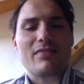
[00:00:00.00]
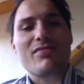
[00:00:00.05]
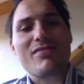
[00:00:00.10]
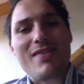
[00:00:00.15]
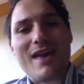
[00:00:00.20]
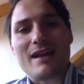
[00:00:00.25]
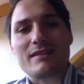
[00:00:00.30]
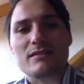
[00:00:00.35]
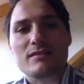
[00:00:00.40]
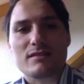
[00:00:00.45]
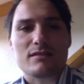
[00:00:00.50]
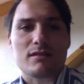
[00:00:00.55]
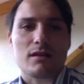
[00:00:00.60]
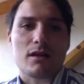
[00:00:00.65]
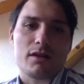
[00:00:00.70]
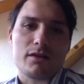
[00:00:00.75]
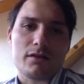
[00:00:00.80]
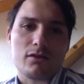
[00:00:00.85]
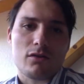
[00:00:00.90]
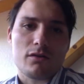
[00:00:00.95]
then
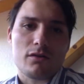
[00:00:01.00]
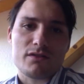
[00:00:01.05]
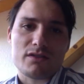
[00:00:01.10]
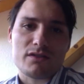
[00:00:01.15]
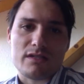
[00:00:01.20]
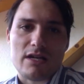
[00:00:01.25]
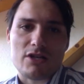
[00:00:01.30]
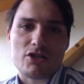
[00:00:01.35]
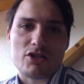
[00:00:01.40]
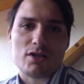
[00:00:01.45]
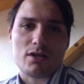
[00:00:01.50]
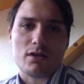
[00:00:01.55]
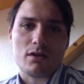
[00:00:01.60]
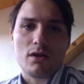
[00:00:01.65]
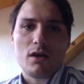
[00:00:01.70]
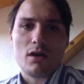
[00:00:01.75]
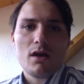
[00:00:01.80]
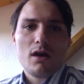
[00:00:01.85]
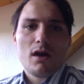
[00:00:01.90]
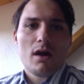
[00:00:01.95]
start a conversation
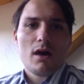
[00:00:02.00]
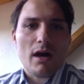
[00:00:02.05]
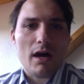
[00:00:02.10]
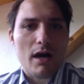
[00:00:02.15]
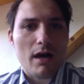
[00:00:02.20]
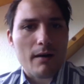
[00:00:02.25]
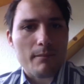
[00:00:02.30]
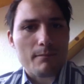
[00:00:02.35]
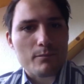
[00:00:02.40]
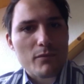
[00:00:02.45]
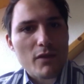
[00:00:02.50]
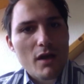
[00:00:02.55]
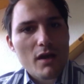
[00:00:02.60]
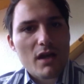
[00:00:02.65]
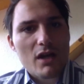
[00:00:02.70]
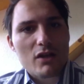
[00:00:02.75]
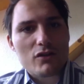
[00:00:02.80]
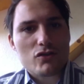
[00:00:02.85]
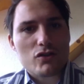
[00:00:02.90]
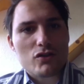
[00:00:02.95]

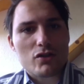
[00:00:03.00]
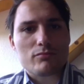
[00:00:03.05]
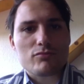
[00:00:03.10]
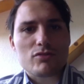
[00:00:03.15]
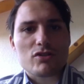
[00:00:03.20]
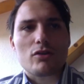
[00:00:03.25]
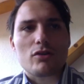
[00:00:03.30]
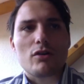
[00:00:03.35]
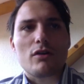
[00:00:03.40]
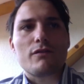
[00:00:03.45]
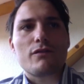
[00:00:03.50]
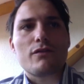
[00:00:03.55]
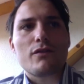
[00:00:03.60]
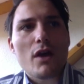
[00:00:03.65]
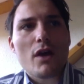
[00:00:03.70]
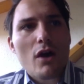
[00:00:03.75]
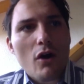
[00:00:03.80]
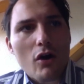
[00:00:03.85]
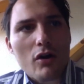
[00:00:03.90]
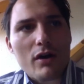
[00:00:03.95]
in terms of,
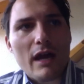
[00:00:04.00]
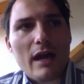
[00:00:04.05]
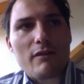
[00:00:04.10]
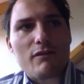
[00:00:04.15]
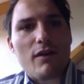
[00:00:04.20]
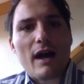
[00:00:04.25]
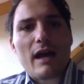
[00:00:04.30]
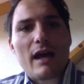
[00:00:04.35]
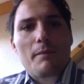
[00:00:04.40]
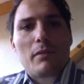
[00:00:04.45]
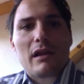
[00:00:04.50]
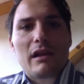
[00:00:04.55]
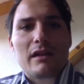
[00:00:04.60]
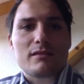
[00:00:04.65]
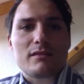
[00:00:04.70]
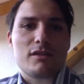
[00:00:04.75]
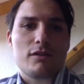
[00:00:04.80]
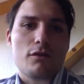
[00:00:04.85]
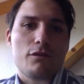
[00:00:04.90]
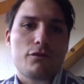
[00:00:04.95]
okay,
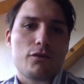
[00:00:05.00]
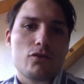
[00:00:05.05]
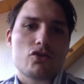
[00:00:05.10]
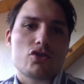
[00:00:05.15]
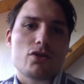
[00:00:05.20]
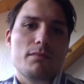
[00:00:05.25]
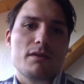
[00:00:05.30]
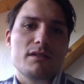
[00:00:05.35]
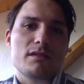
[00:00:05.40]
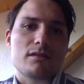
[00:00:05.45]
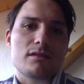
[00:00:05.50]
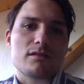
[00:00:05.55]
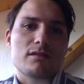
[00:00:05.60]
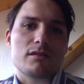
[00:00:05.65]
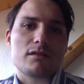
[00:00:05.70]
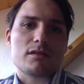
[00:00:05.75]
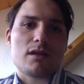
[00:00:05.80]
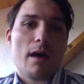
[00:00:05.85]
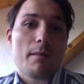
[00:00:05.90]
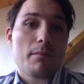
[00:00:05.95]
viability of future
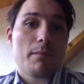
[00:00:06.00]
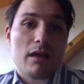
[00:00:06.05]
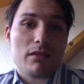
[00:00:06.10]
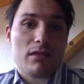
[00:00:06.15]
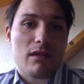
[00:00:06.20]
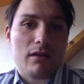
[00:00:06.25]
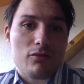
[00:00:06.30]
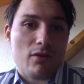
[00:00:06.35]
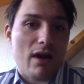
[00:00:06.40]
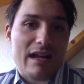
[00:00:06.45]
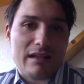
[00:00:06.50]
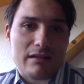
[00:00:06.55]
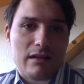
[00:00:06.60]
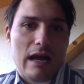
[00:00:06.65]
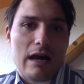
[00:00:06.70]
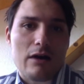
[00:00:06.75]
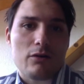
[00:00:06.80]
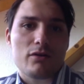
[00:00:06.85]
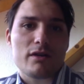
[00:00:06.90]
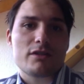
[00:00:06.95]
businesses. But I think right
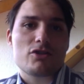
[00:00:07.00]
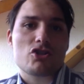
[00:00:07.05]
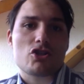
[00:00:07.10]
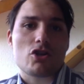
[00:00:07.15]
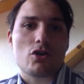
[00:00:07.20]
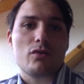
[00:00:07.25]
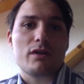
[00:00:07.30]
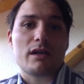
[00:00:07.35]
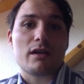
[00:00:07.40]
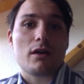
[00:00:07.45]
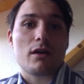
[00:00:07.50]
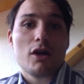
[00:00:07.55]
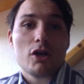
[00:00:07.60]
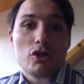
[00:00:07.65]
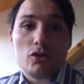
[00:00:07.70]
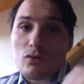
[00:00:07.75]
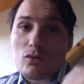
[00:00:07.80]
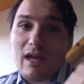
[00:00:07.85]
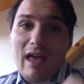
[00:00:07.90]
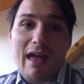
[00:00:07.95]
now it's showing
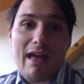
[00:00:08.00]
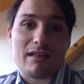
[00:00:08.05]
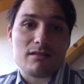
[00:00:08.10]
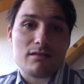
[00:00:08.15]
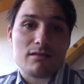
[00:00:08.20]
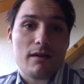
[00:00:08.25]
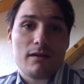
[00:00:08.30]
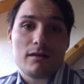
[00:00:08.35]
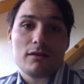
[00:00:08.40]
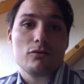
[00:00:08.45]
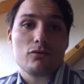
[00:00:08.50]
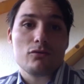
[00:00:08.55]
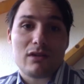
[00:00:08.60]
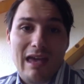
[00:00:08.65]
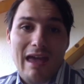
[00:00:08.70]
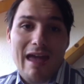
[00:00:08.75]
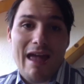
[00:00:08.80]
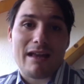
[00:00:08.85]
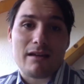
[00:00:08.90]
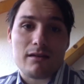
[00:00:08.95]
you
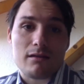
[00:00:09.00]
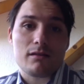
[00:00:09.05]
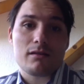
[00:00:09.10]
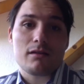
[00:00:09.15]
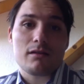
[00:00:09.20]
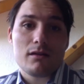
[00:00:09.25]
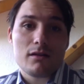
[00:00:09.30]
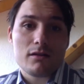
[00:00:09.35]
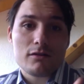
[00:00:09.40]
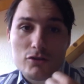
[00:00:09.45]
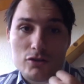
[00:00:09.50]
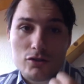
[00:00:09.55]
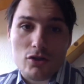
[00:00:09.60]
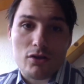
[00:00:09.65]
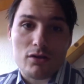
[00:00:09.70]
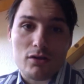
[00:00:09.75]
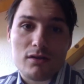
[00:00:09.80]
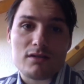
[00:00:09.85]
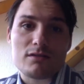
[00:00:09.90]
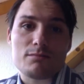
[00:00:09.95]
can
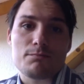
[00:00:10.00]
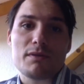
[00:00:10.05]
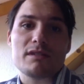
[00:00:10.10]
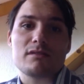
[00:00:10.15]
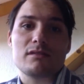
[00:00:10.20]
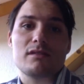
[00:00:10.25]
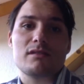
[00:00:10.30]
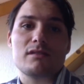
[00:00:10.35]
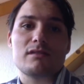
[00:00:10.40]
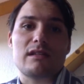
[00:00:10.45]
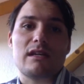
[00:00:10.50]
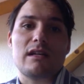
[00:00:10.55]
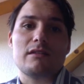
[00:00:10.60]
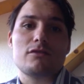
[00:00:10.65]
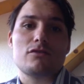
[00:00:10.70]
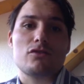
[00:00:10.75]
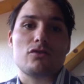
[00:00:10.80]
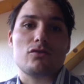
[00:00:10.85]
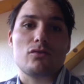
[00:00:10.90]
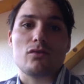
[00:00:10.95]
turn this business
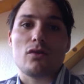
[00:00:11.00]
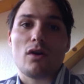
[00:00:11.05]
into,